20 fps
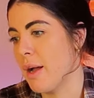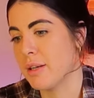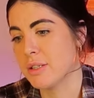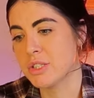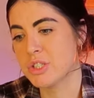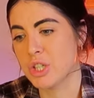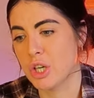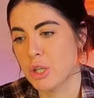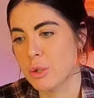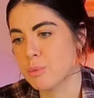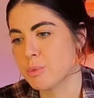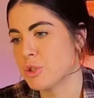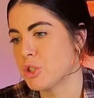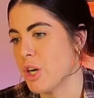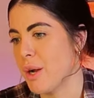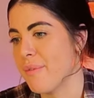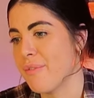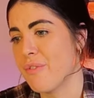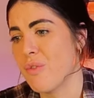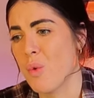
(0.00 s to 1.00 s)
a sternum
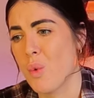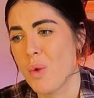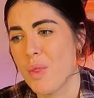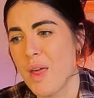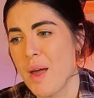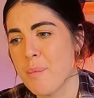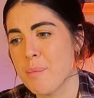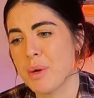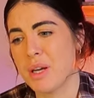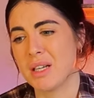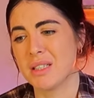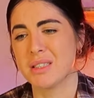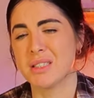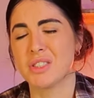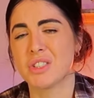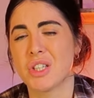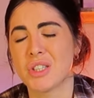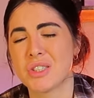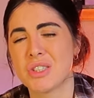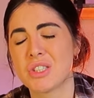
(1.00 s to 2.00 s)
strap for that because
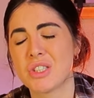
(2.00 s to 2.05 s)
it does